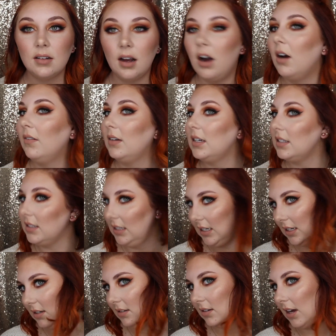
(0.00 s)

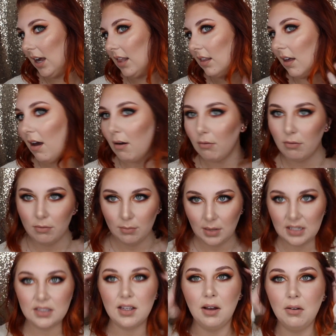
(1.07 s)
obviously I love
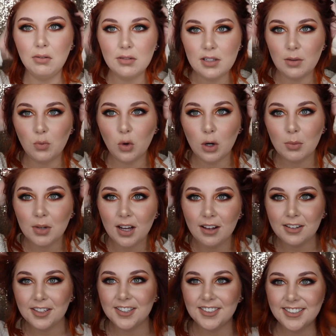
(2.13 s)
myself some warm
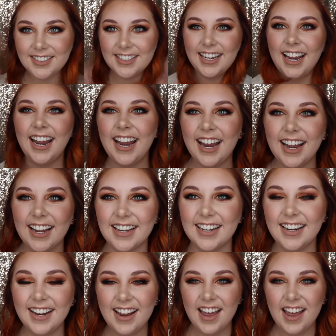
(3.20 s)
colors, and